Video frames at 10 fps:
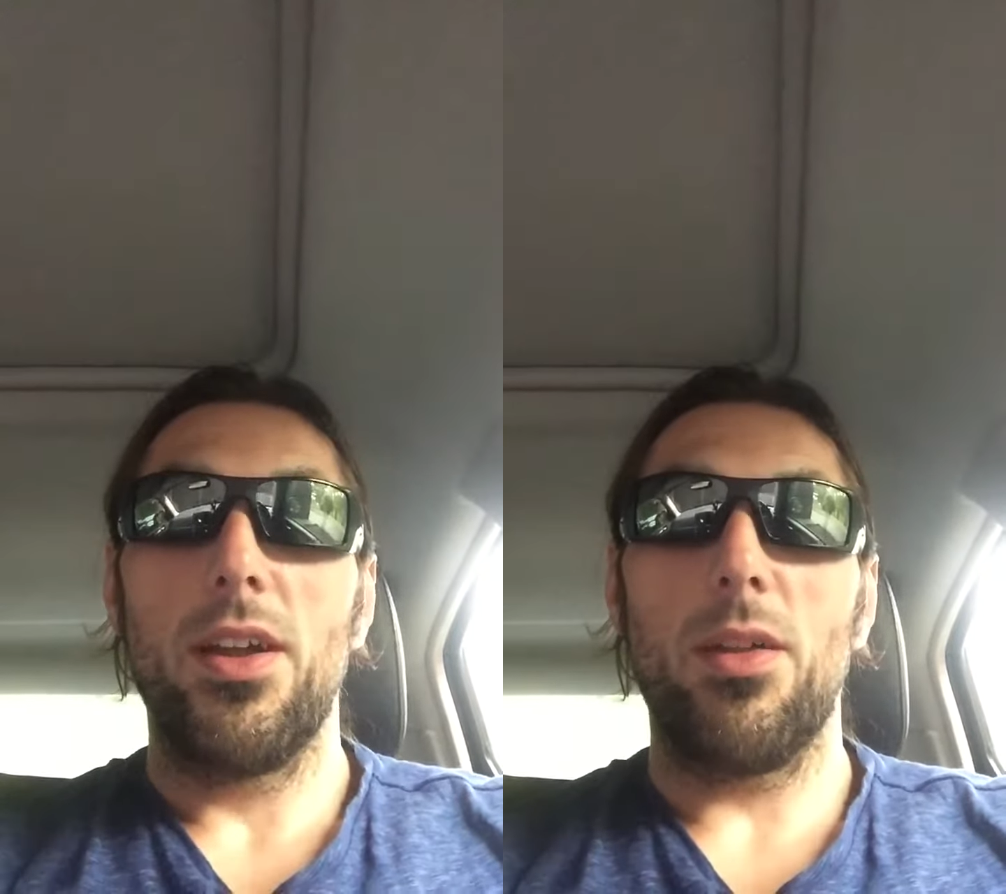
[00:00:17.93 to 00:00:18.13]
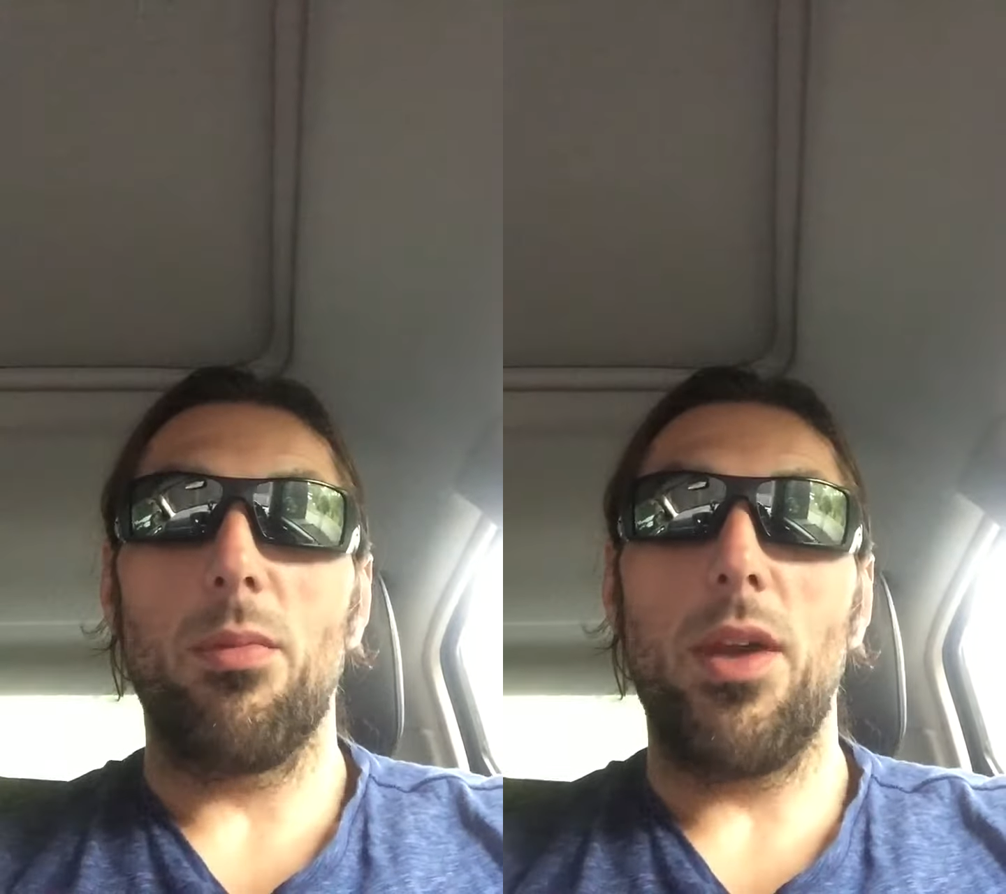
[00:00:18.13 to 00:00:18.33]

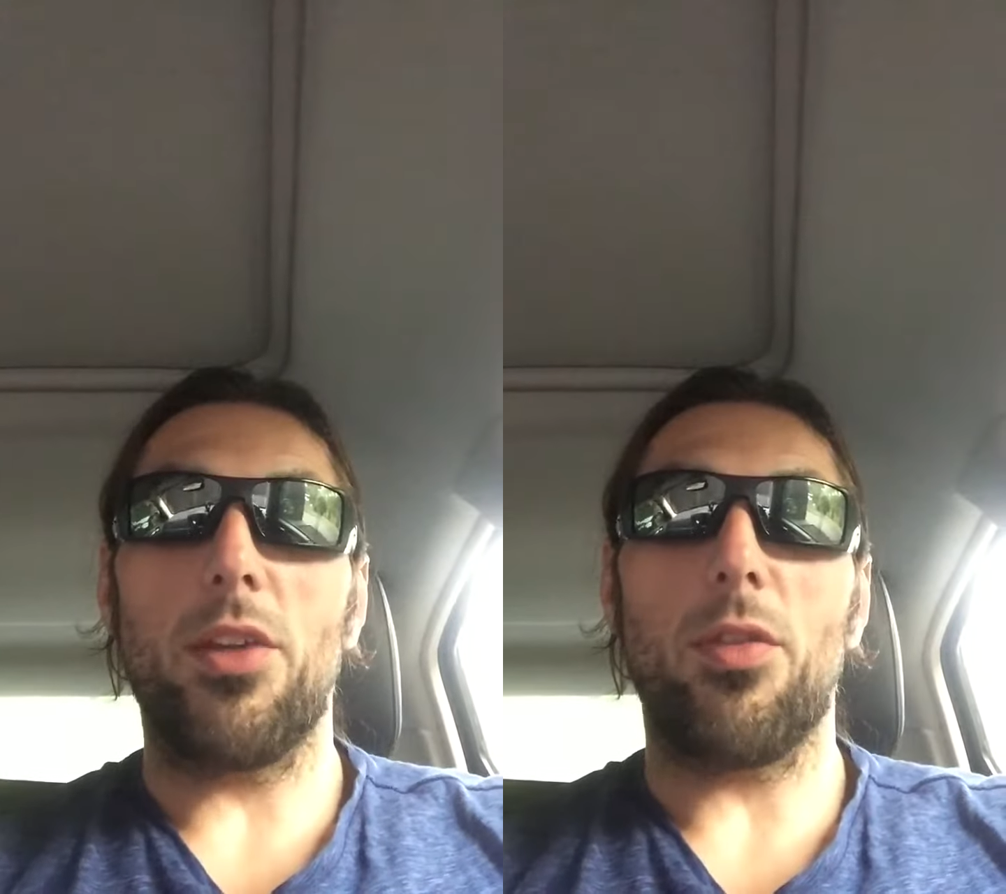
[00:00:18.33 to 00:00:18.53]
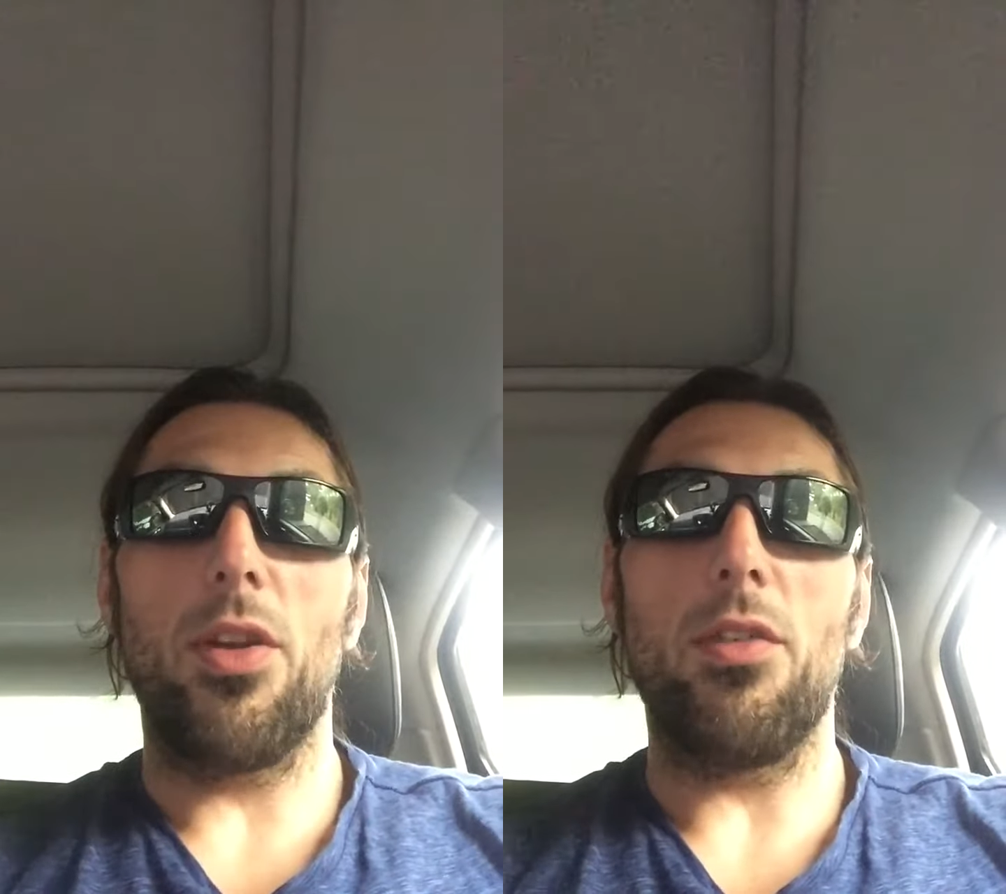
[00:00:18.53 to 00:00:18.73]
It makes
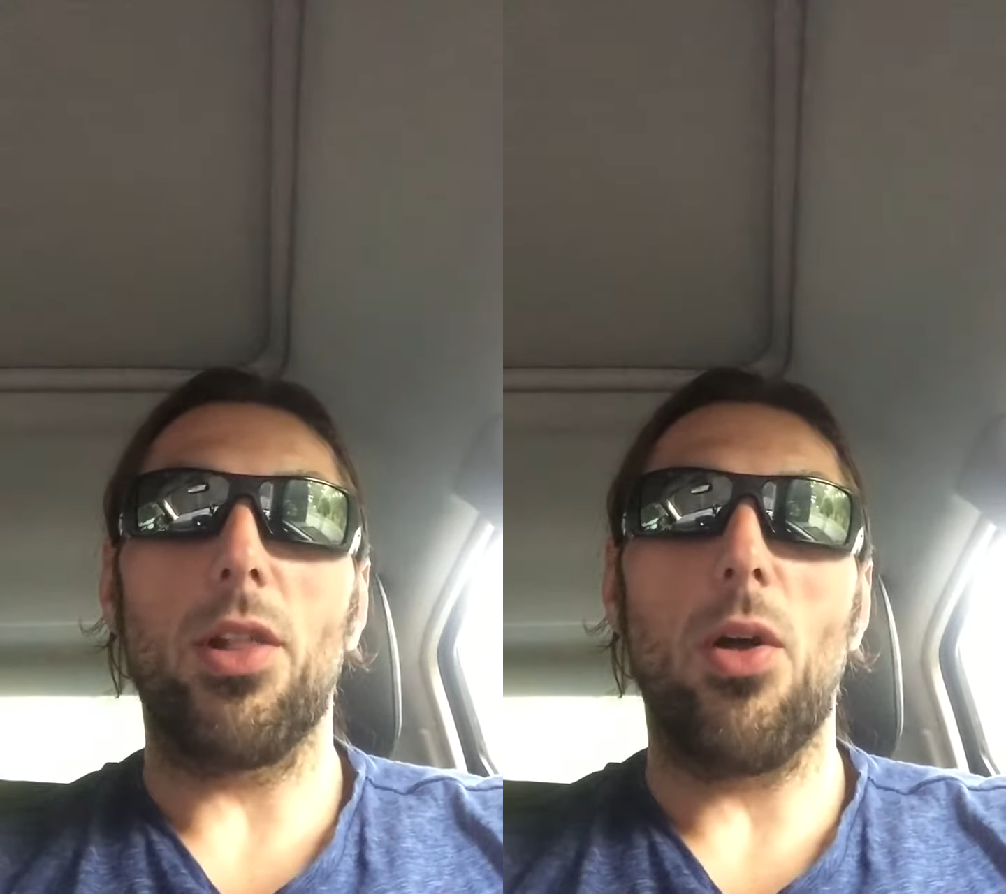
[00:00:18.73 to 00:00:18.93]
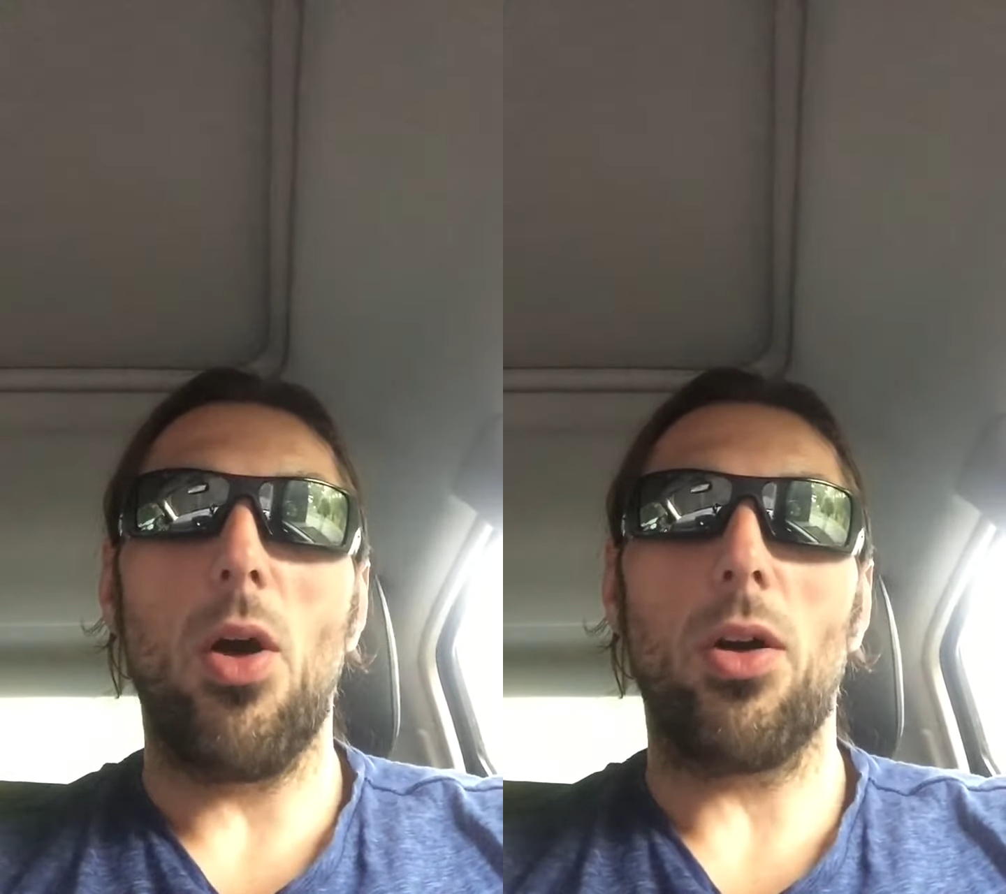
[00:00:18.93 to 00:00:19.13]
for an even
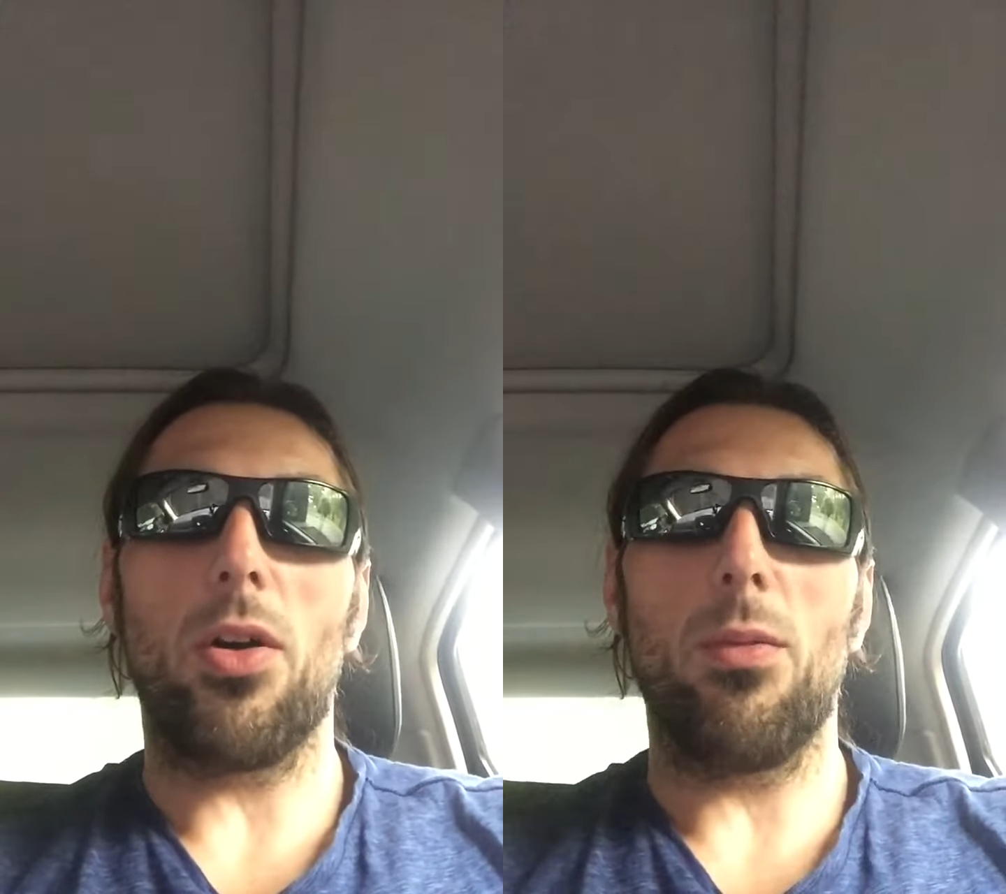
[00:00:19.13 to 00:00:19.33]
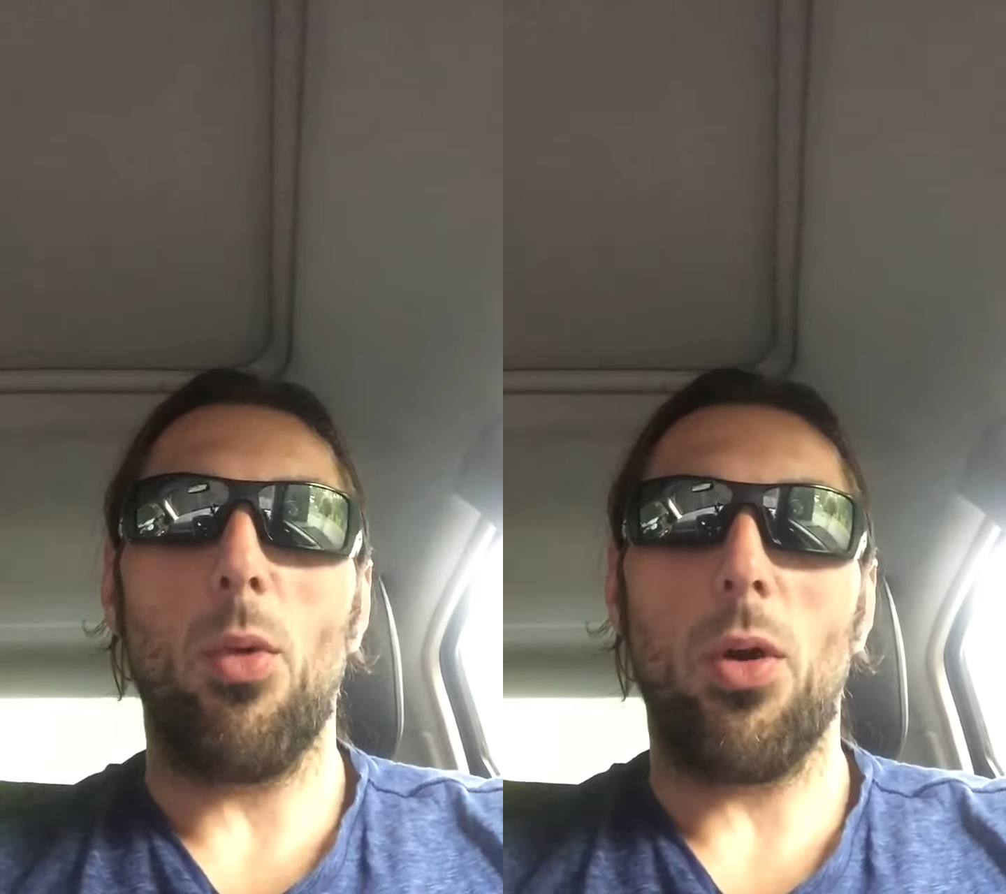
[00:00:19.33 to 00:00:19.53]
longer
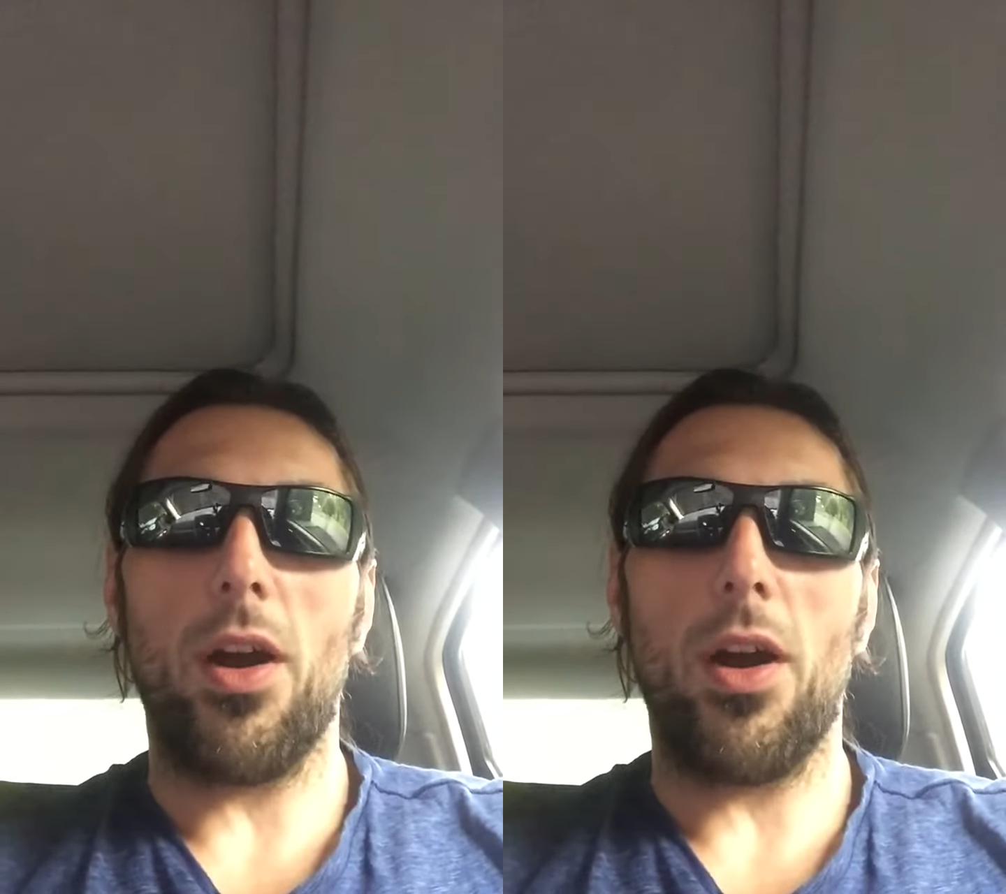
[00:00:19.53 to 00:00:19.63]
and more